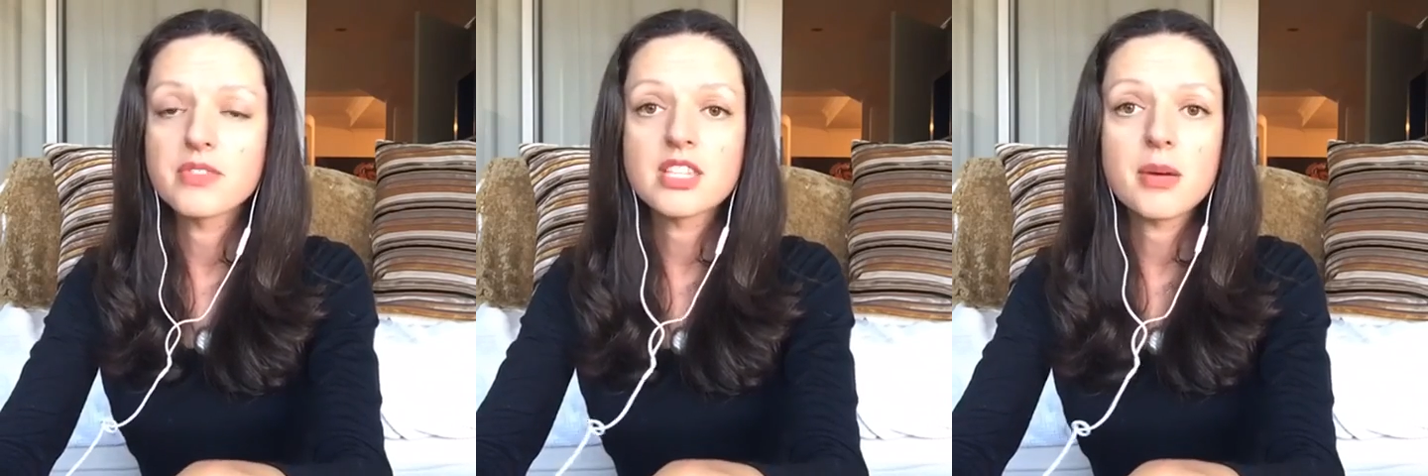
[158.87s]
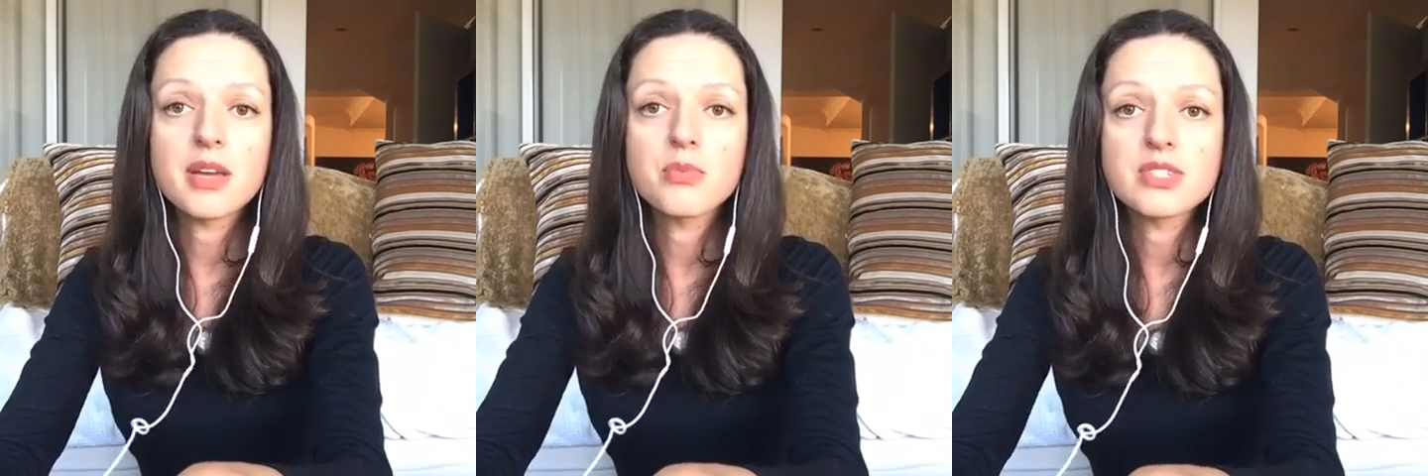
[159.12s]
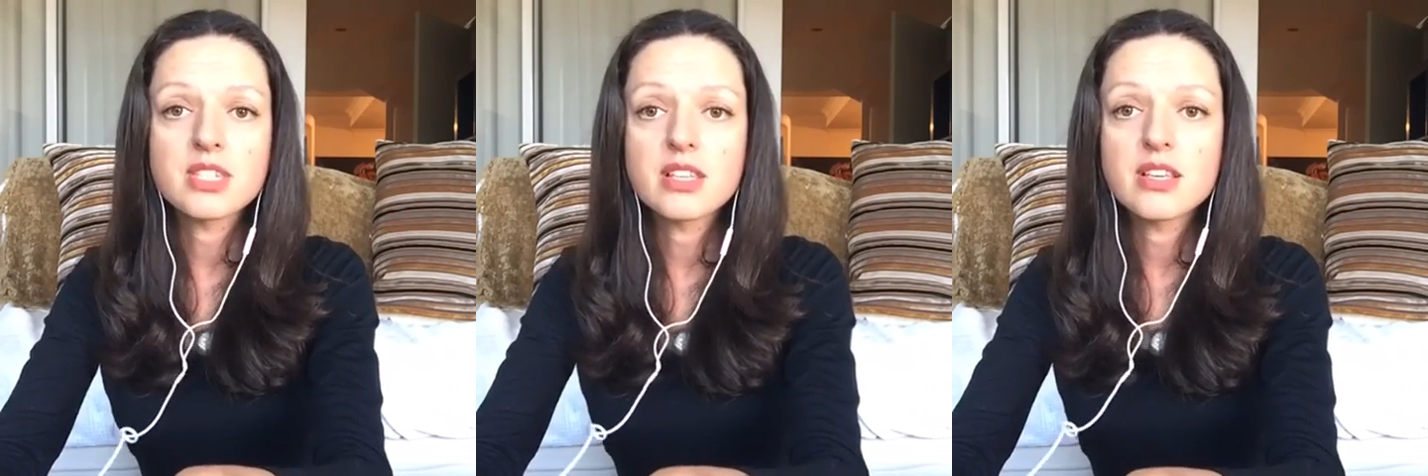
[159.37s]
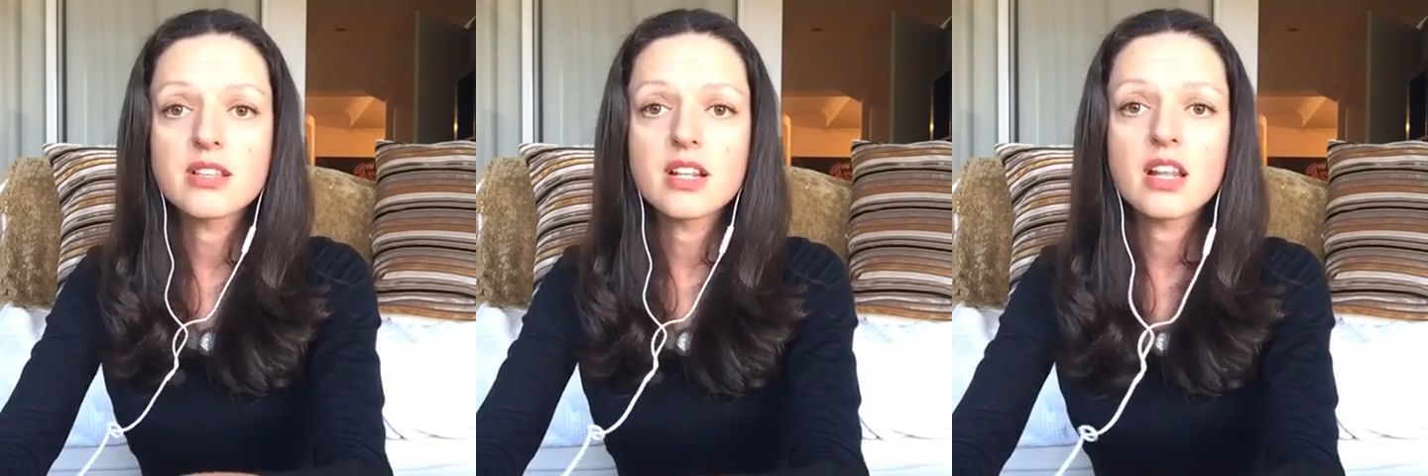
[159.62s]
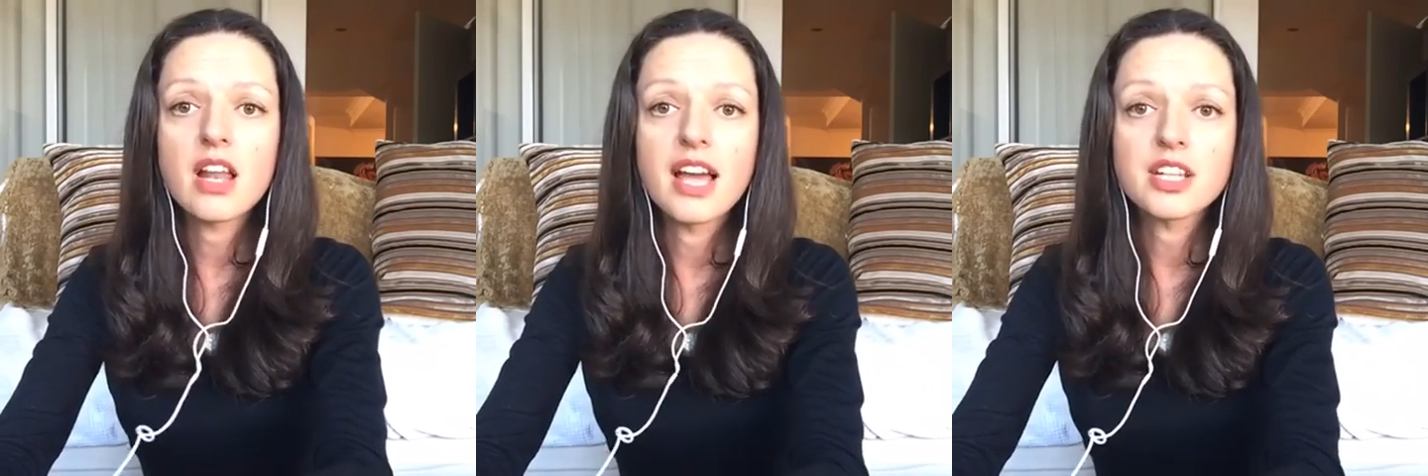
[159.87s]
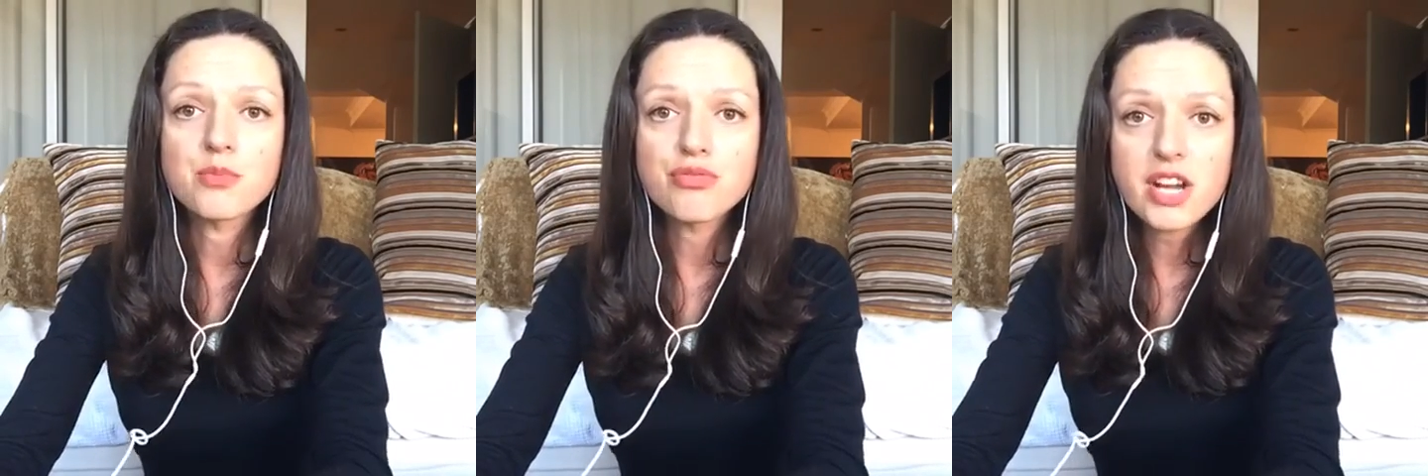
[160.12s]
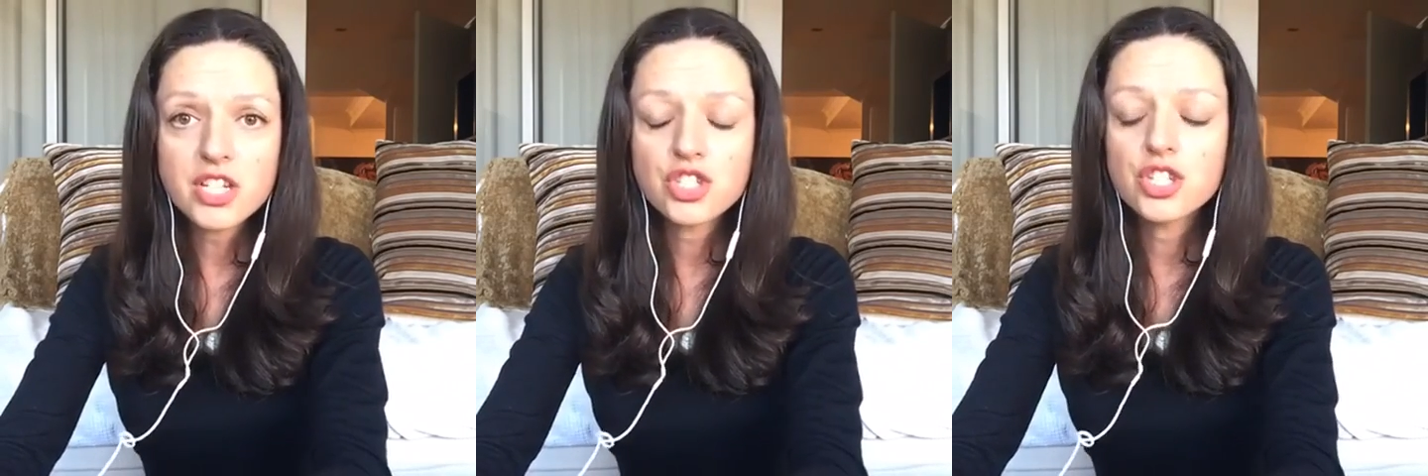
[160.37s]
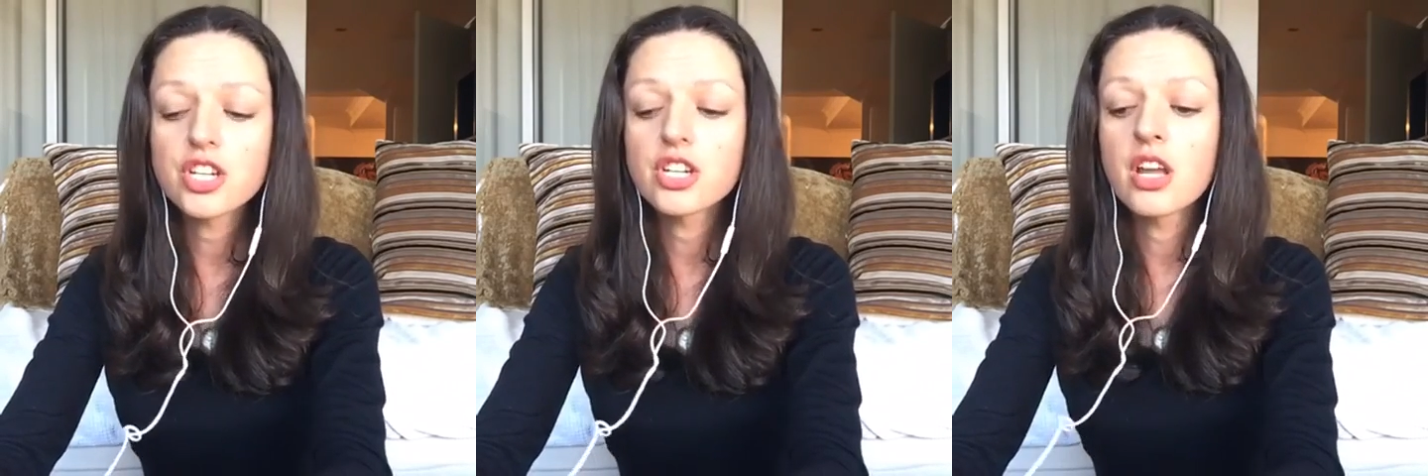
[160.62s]
it was like
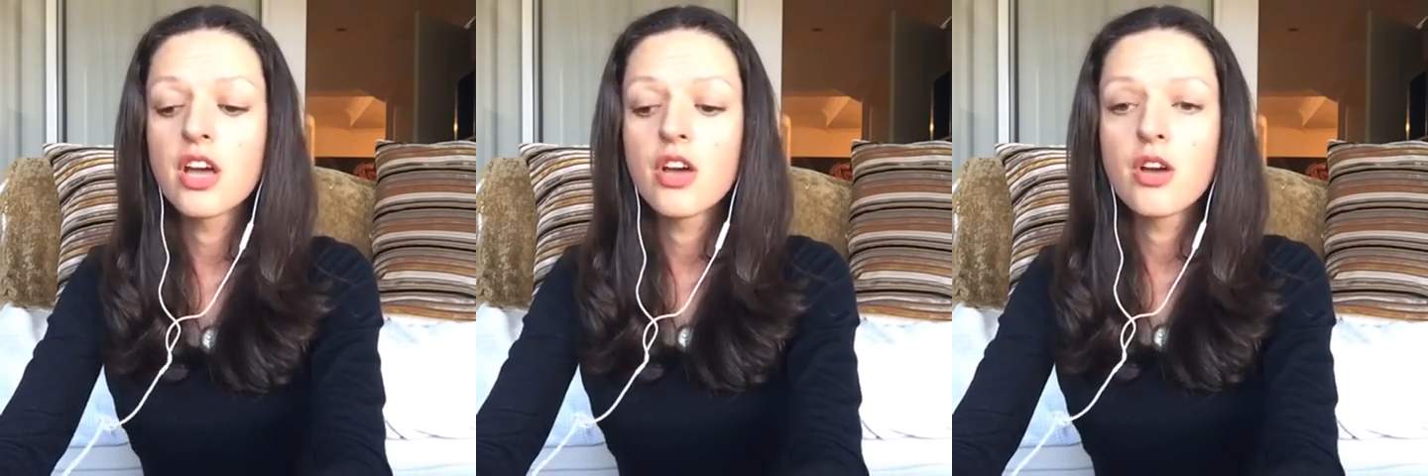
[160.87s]
depression,